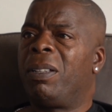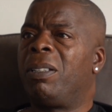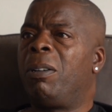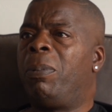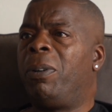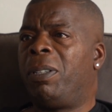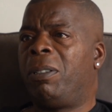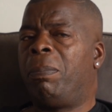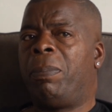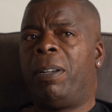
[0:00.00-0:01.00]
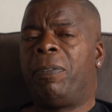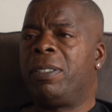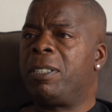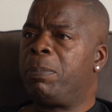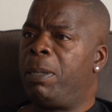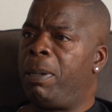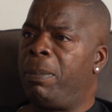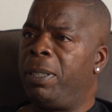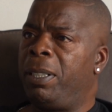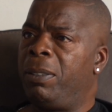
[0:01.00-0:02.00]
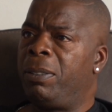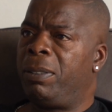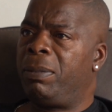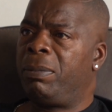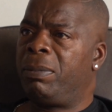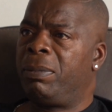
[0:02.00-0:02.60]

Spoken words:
No point. I've got better things to spend my money on than